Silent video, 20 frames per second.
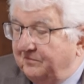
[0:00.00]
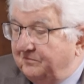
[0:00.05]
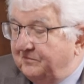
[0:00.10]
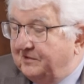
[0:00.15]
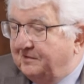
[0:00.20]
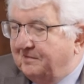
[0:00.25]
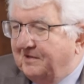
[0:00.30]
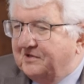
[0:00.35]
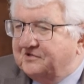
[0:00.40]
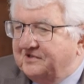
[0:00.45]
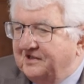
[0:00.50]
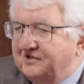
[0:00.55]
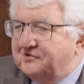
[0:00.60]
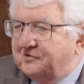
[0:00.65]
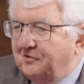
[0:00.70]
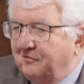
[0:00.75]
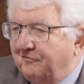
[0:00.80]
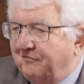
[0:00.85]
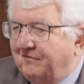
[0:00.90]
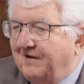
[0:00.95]
the question is
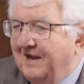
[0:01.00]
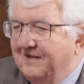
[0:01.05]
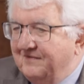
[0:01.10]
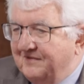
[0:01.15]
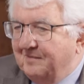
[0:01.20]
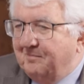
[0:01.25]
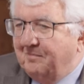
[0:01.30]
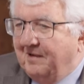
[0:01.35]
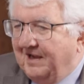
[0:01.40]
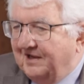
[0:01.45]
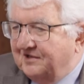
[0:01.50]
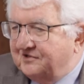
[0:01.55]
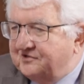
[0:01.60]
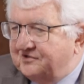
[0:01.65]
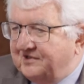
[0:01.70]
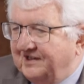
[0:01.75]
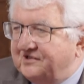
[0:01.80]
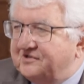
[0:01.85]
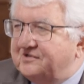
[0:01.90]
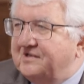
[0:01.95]
so far in the
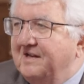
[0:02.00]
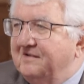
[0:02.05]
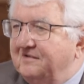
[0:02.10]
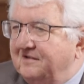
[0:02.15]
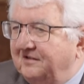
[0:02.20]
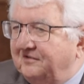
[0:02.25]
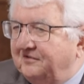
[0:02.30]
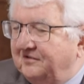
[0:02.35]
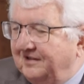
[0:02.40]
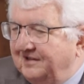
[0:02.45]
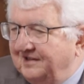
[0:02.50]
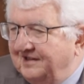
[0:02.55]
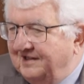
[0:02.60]
past, extended